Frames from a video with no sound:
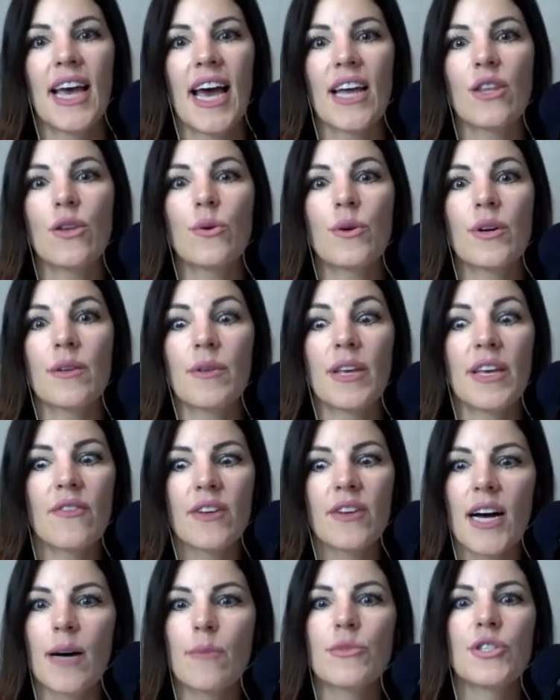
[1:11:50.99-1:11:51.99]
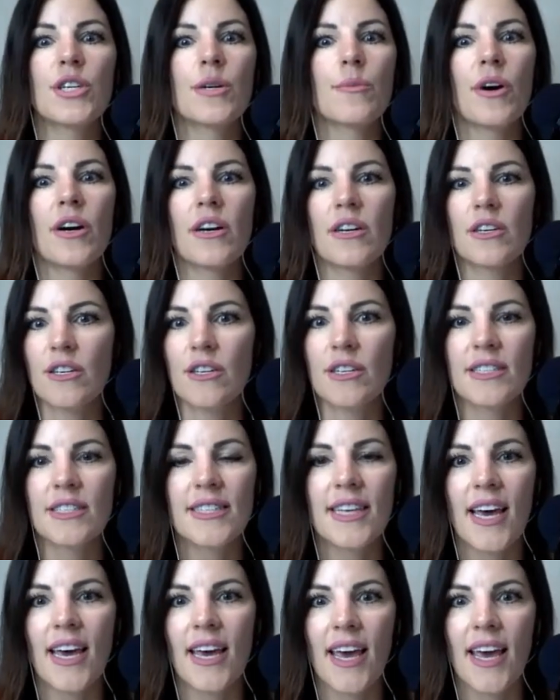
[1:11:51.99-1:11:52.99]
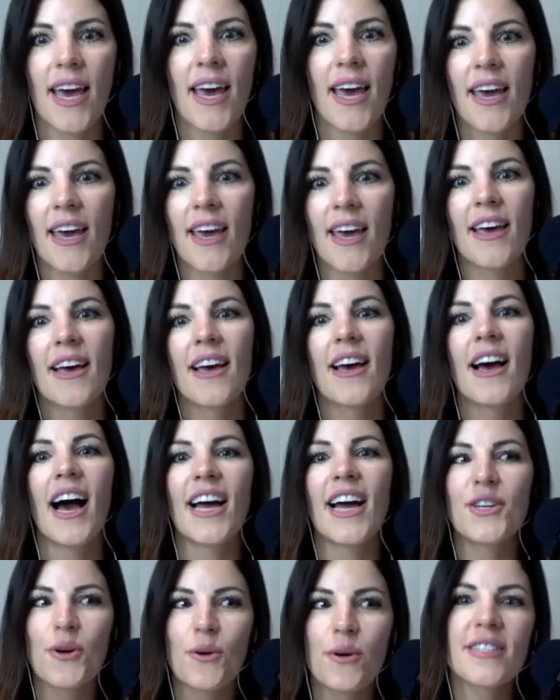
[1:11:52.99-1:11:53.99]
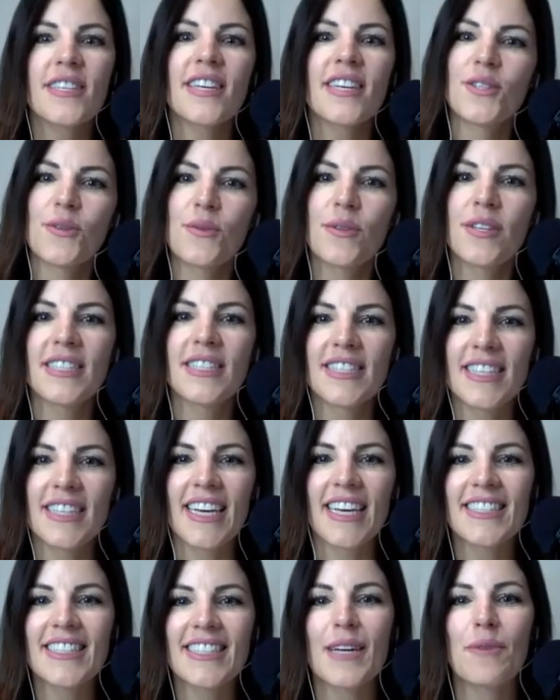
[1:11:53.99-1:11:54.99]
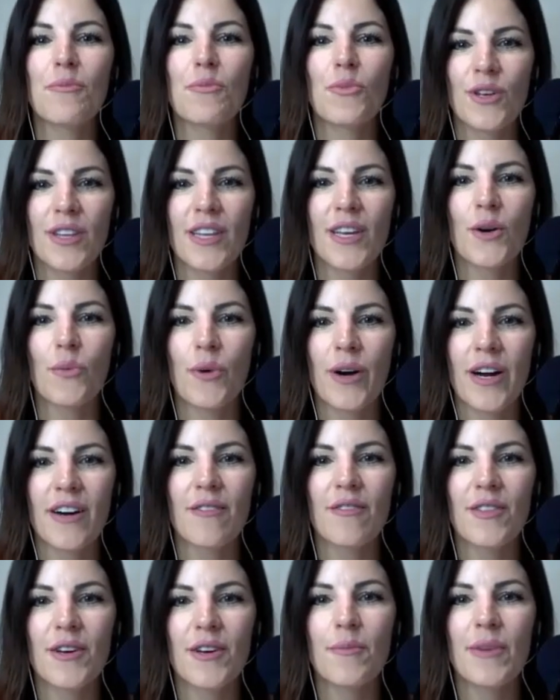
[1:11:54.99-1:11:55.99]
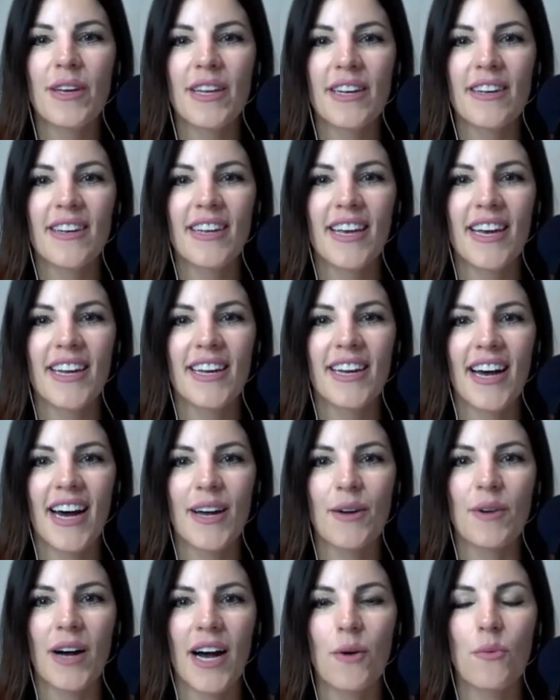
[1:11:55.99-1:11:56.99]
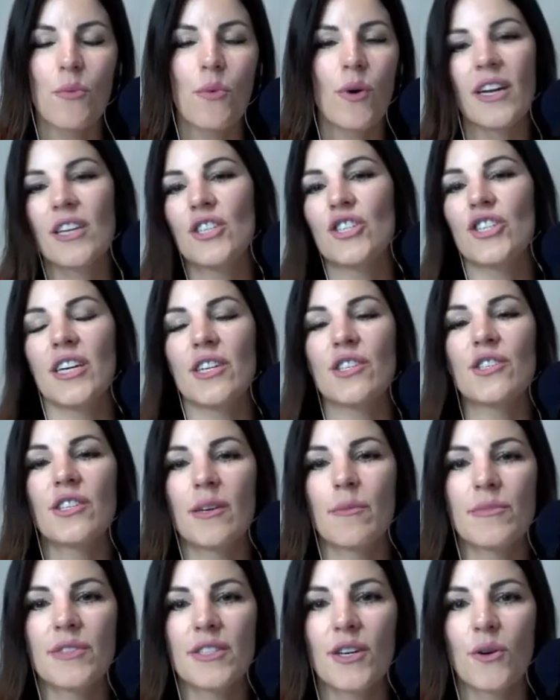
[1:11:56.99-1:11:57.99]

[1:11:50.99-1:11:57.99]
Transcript: And you could even come to your partner and say, hey, I notice I do these things and I'm really aware of them and I want to change them.